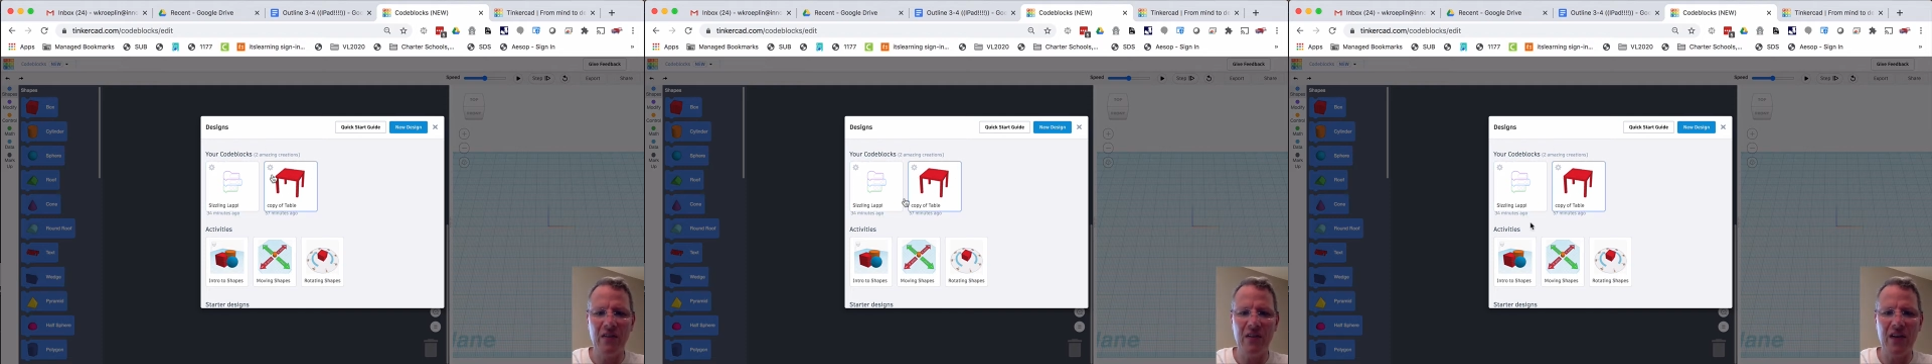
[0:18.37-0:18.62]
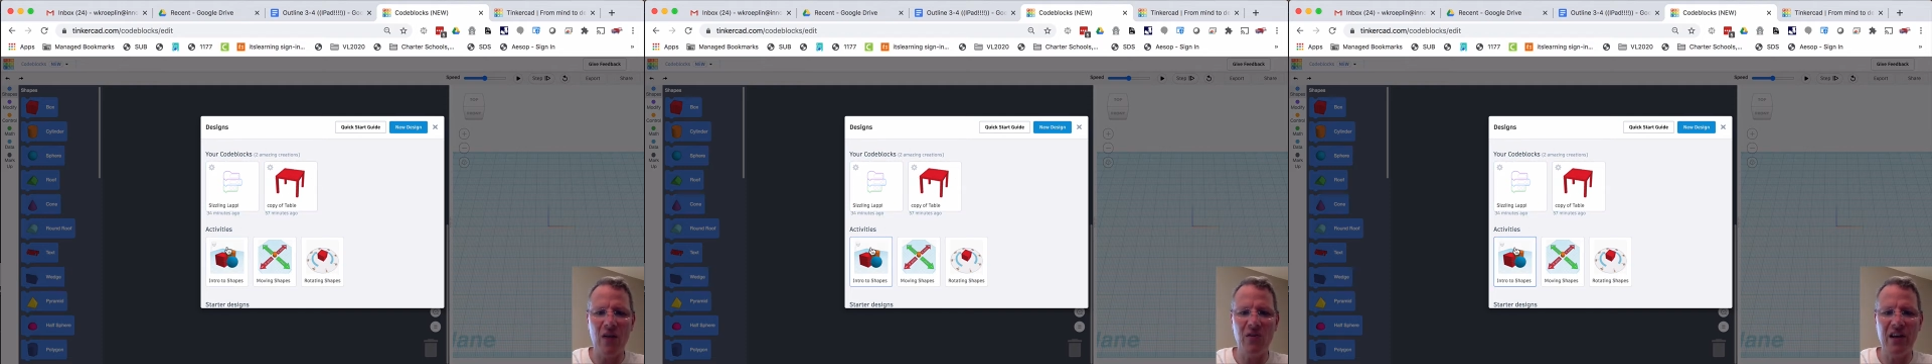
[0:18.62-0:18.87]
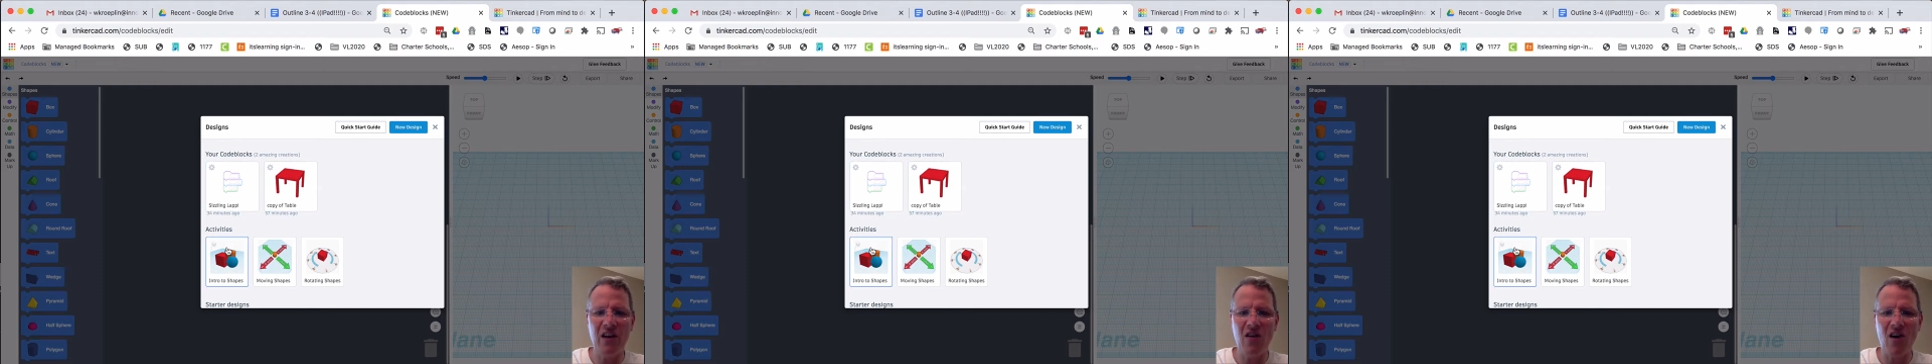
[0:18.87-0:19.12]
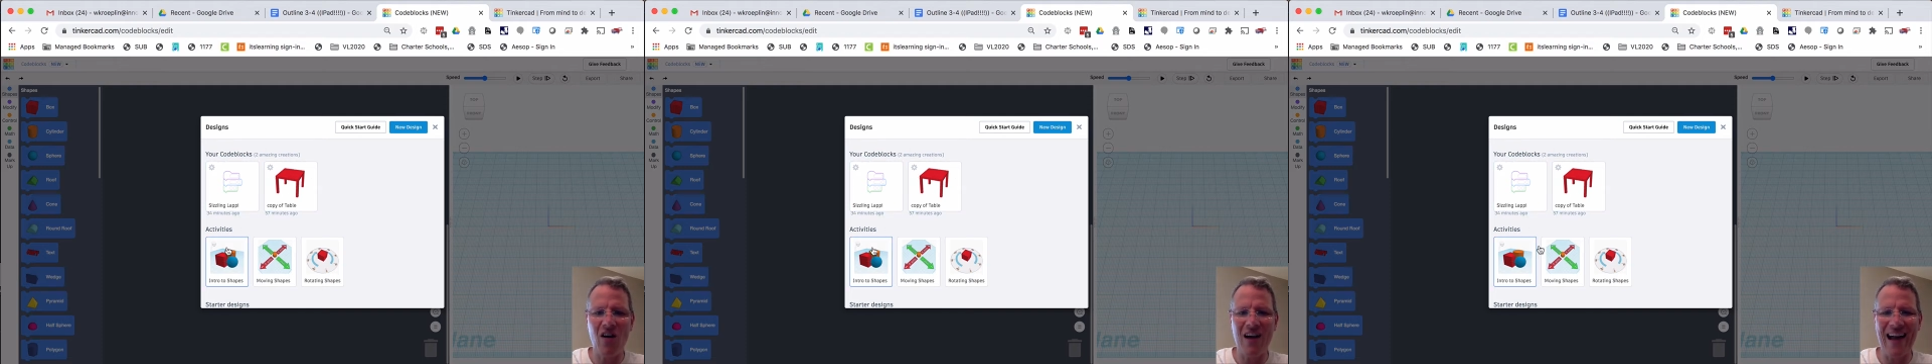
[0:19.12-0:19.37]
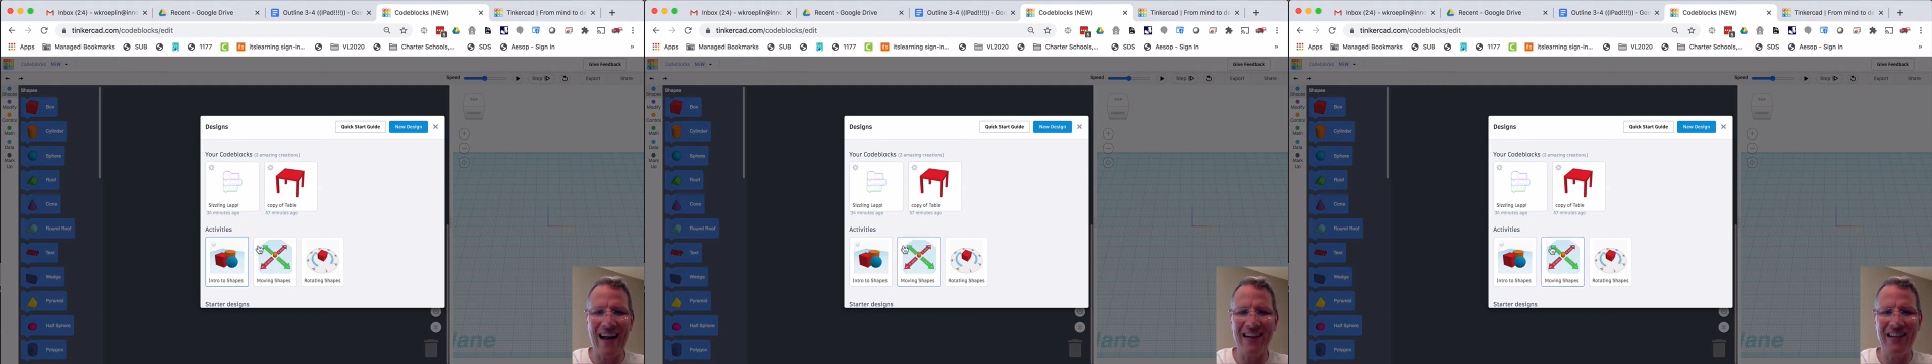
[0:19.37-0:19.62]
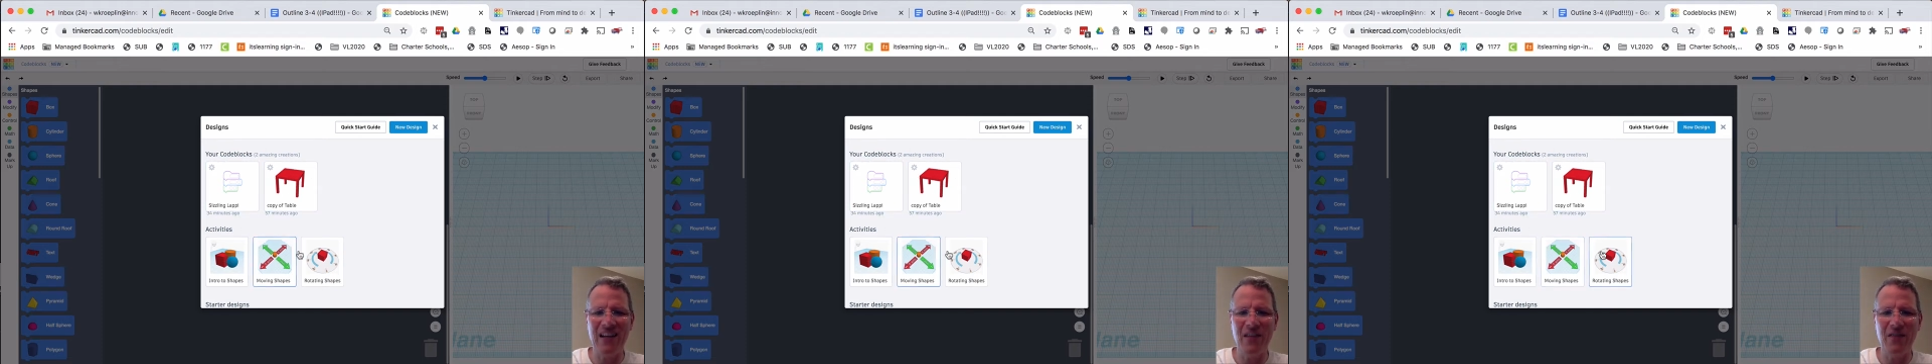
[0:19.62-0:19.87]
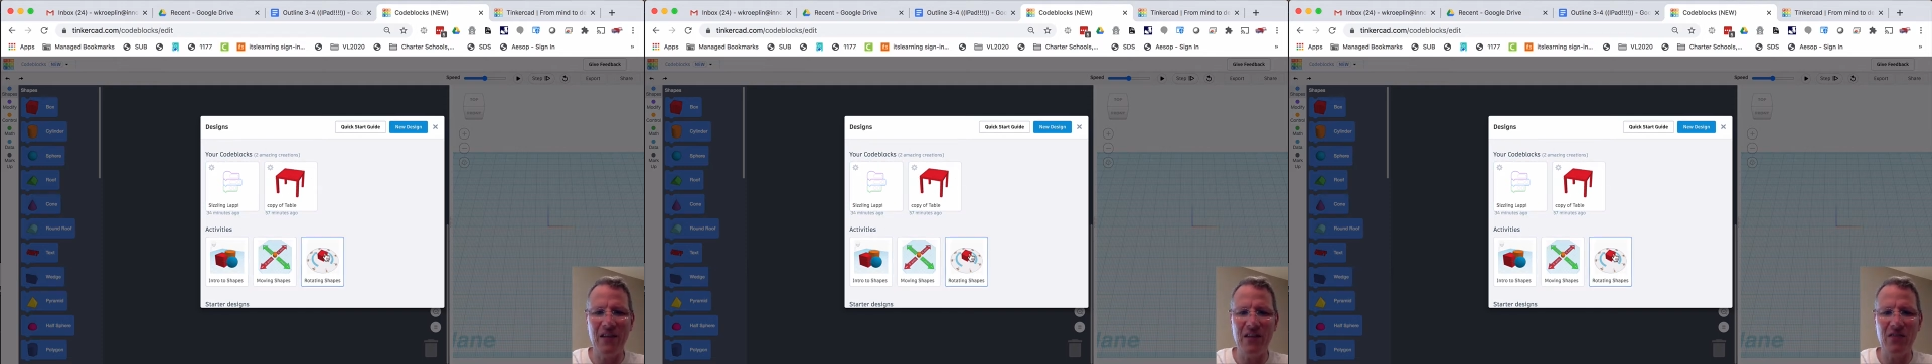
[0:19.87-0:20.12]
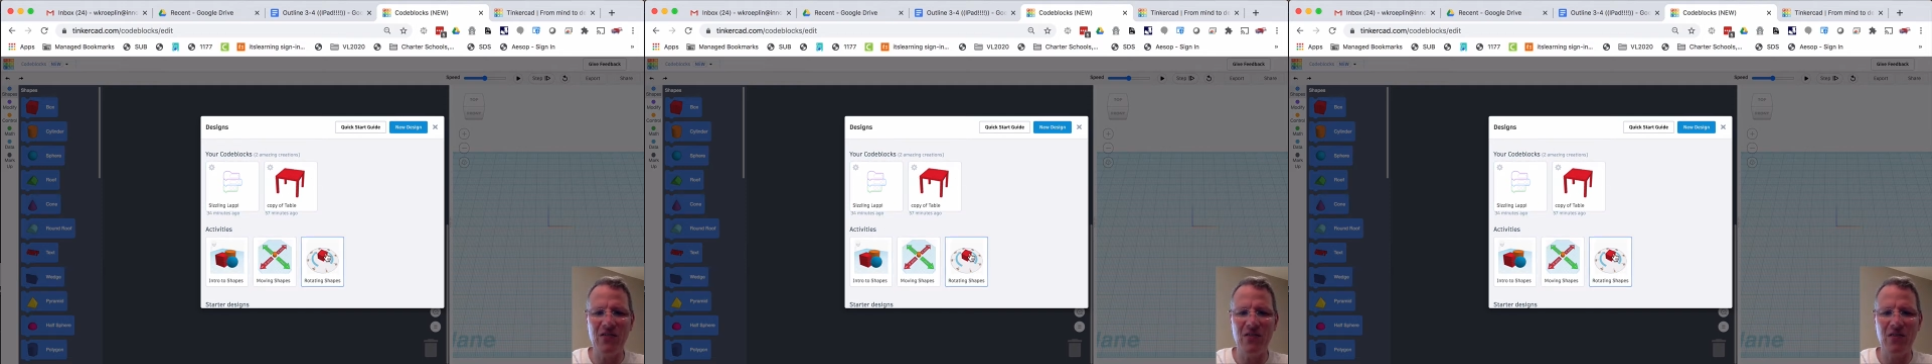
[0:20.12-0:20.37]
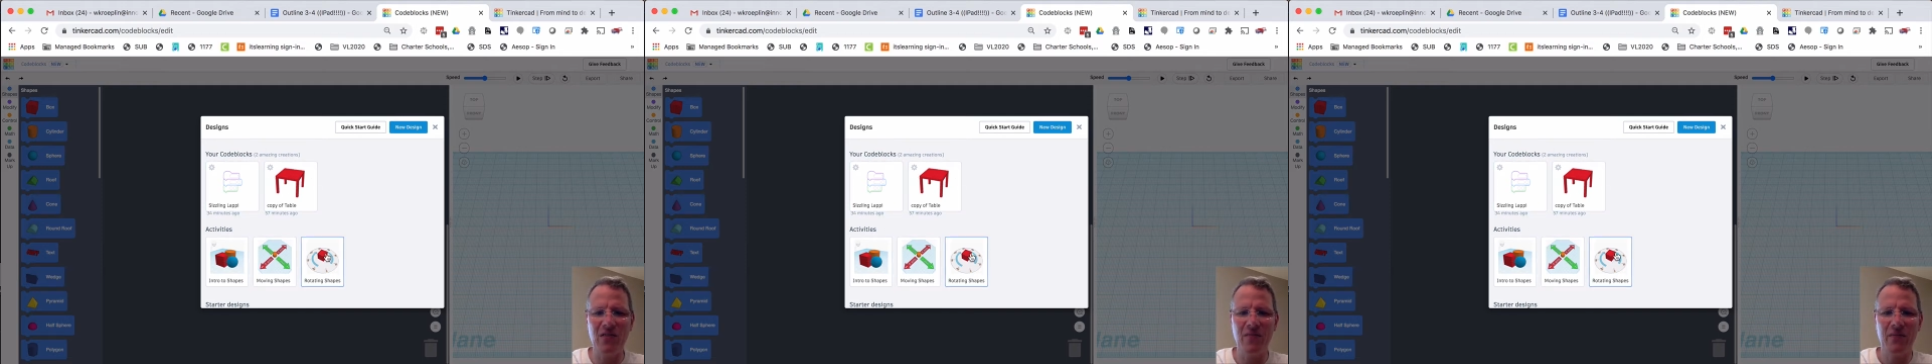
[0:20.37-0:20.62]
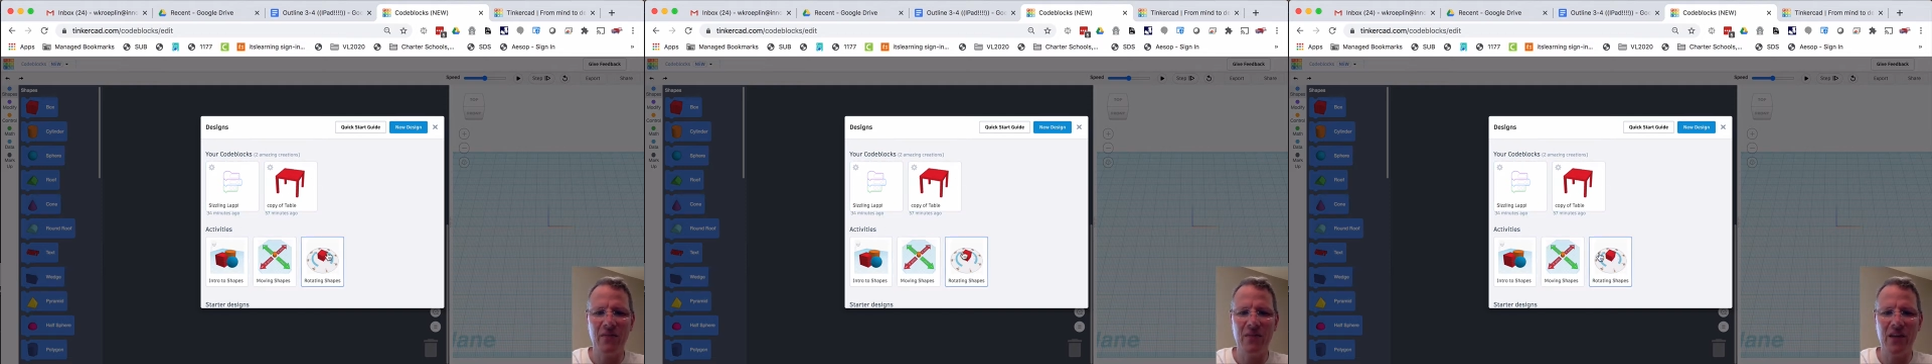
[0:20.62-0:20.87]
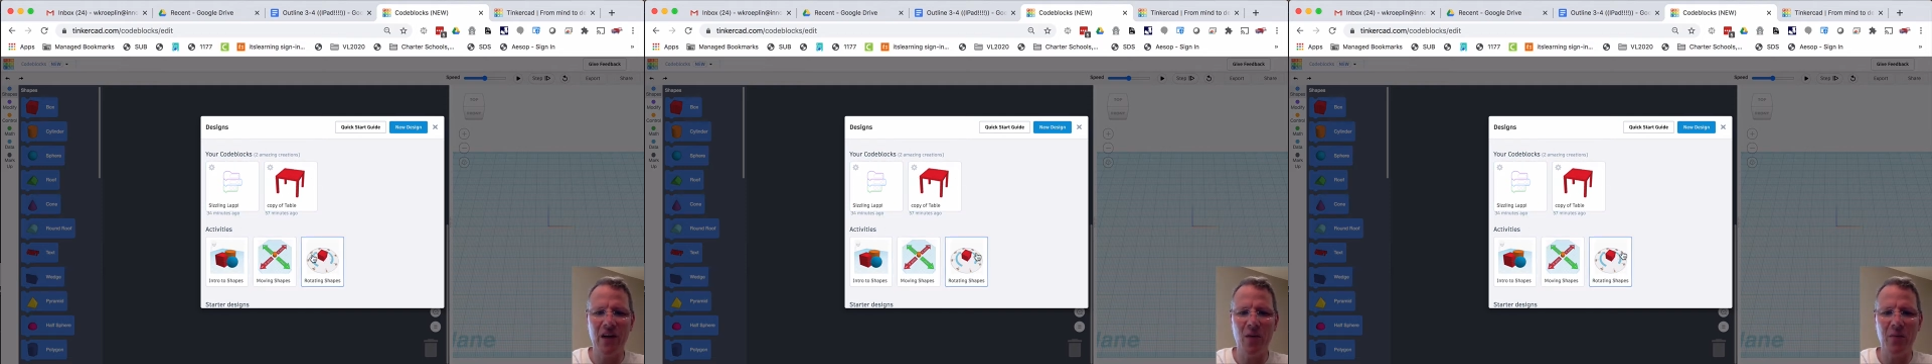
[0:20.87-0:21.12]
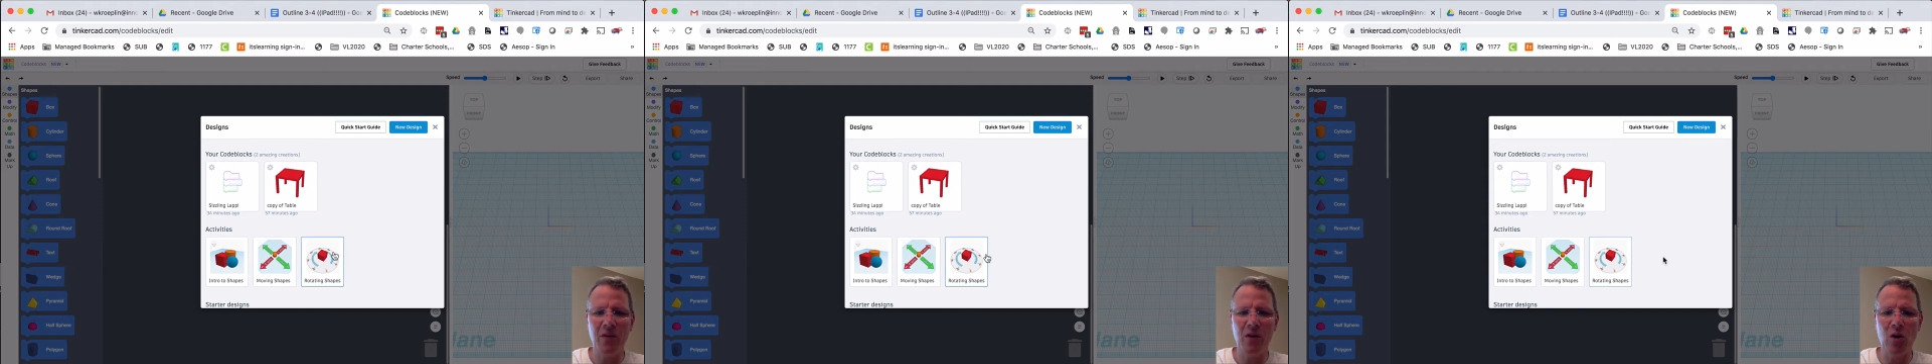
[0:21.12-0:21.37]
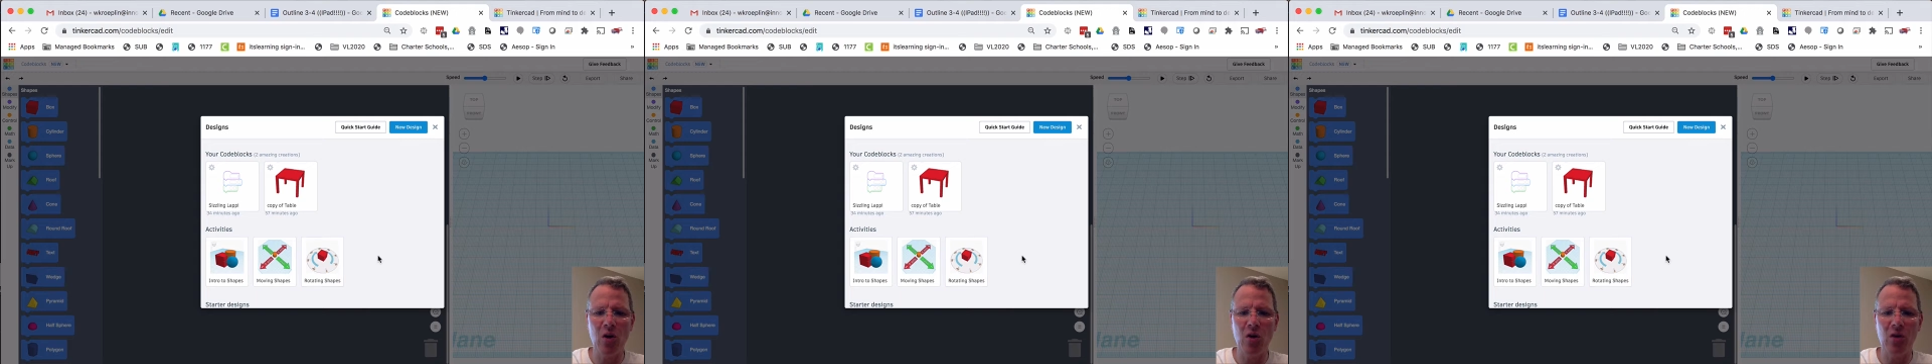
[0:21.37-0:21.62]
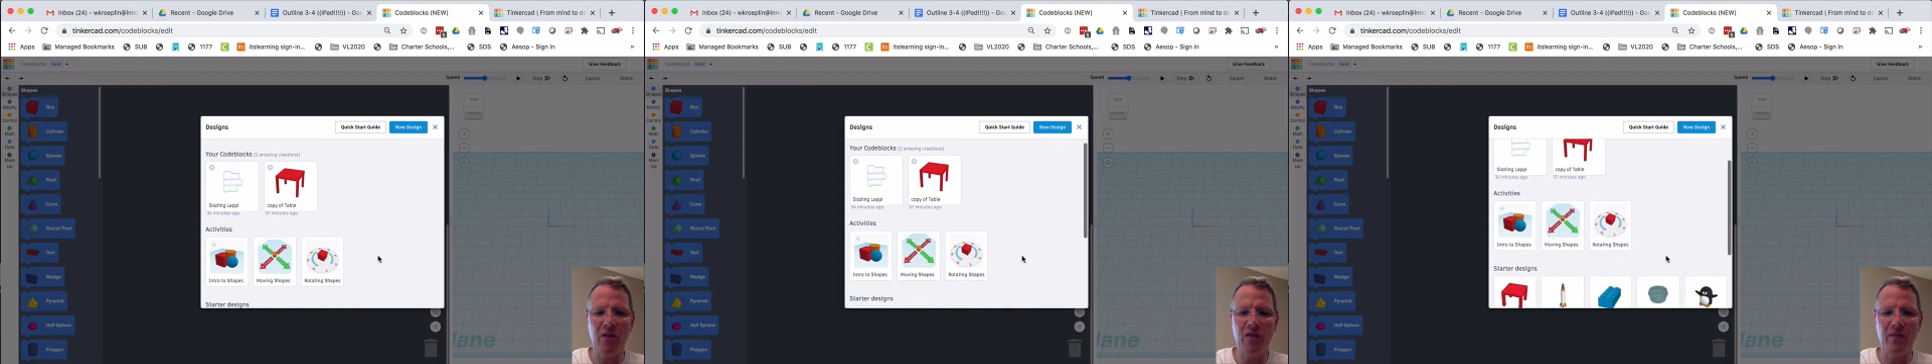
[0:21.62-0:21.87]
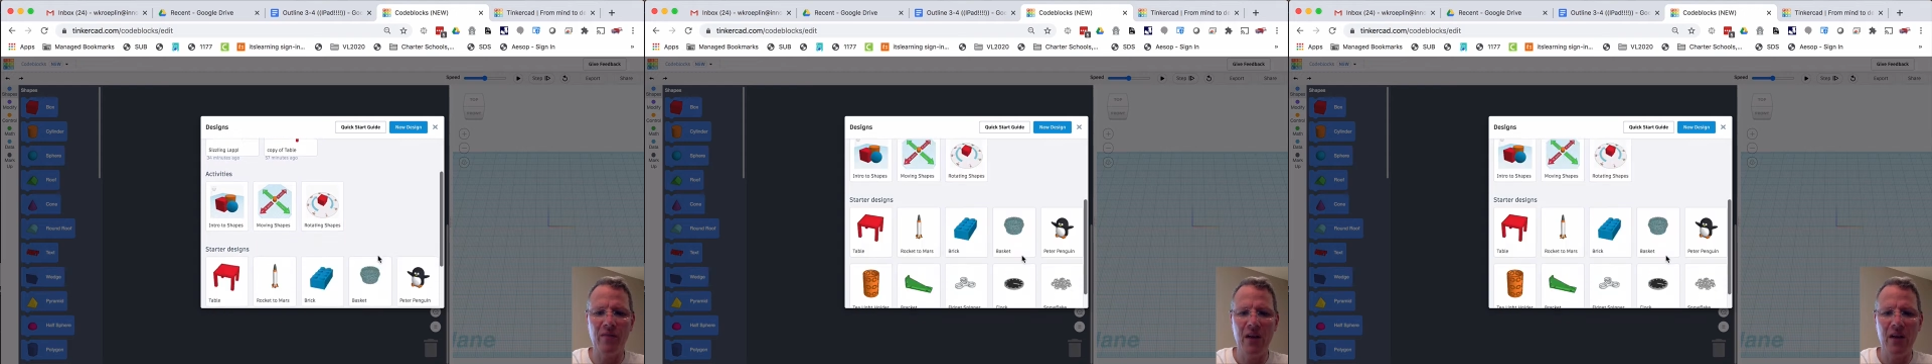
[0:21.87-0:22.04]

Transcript: Down here are activities to help you learn.